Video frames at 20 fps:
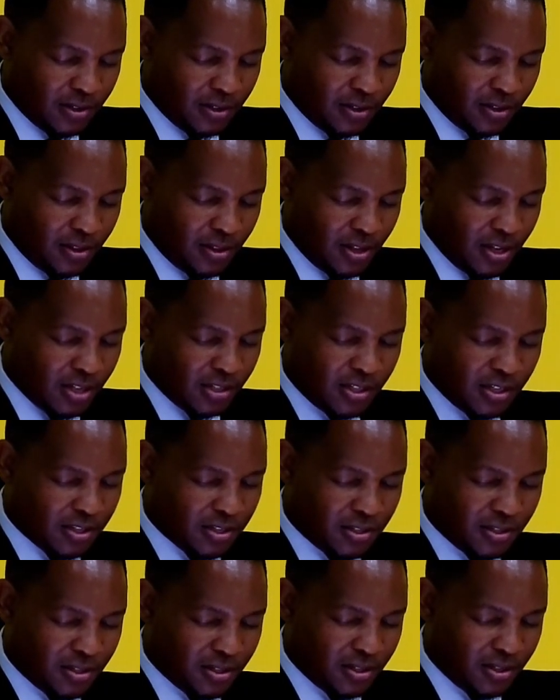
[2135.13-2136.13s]
This
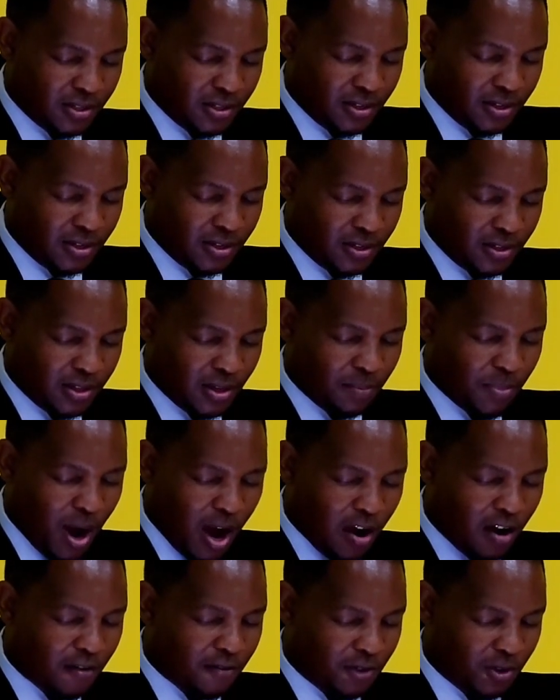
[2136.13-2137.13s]
is the
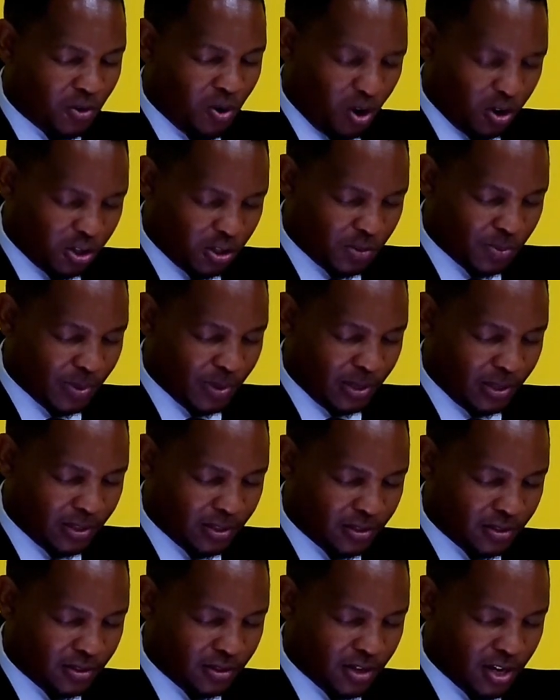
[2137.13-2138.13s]
power of the gospel.
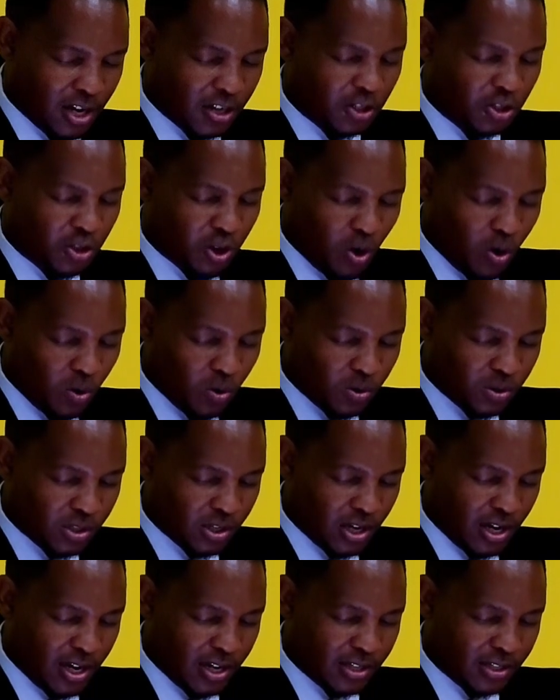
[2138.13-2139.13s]
It shows
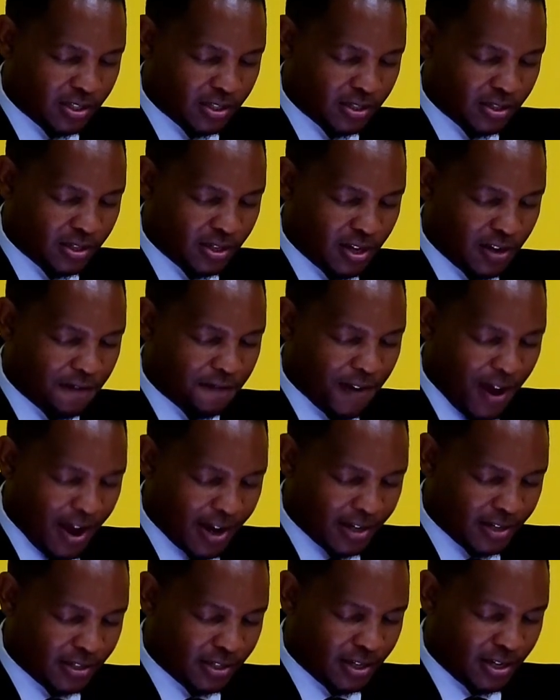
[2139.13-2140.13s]
its
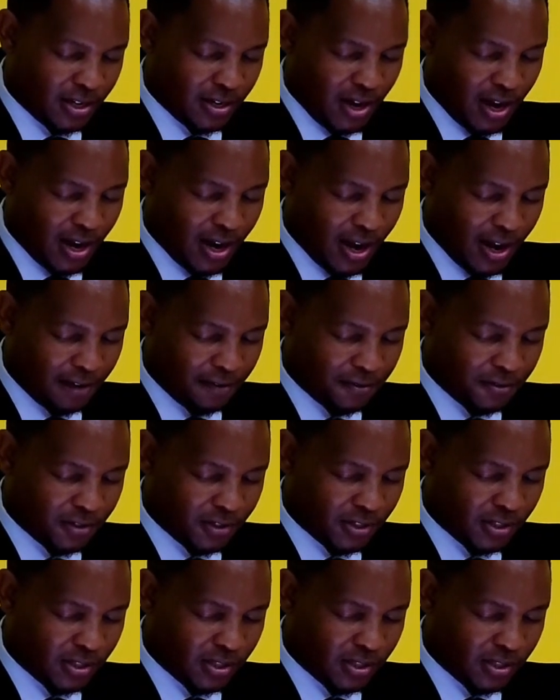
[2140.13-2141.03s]
effect in our lives.